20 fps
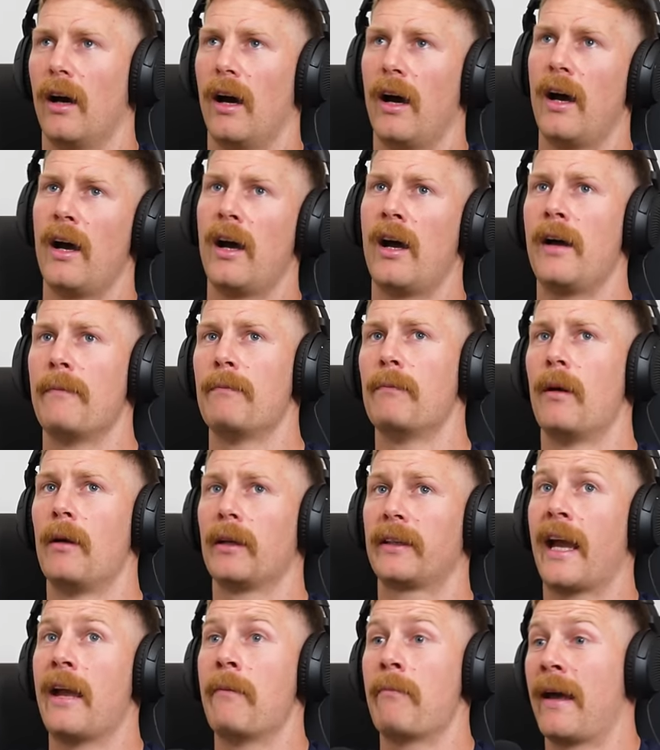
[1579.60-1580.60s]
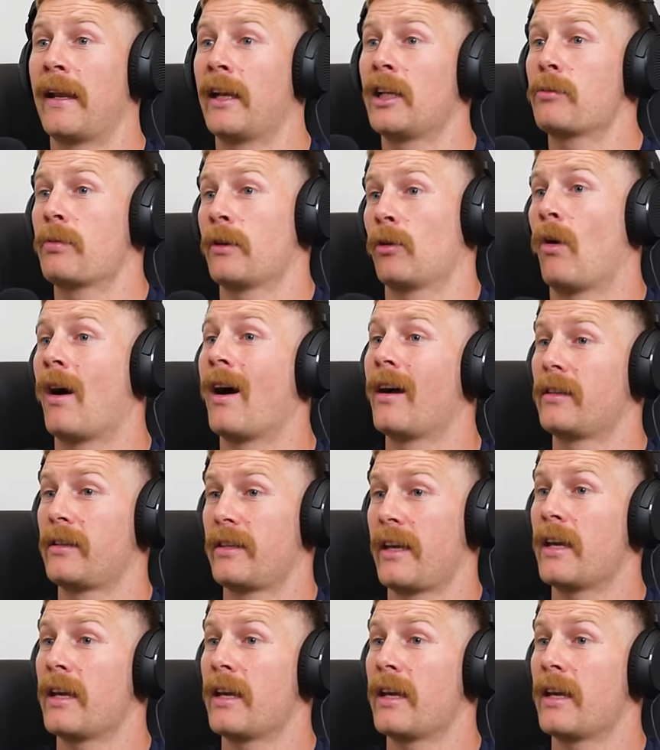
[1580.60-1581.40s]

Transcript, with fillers: Uh, game management-wise,